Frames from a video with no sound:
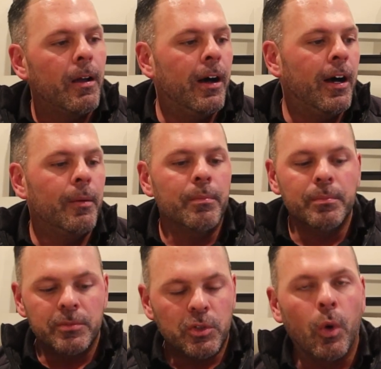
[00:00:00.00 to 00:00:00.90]

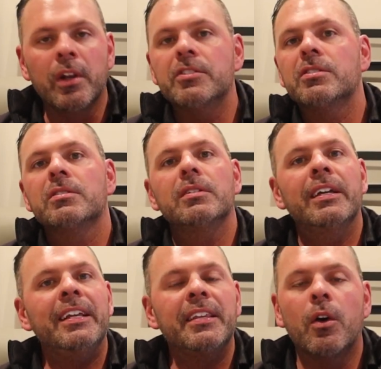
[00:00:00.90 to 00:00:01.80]
Toilets,
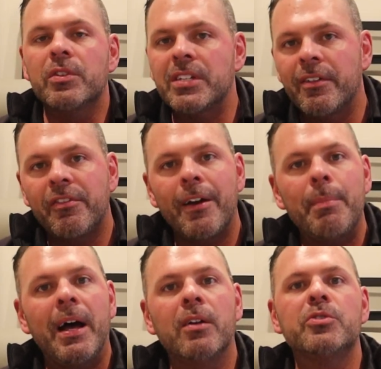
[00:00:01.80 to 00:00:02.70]
anything over 75
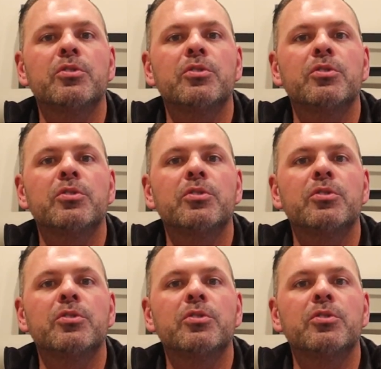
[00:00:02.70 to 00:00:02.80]
pounds,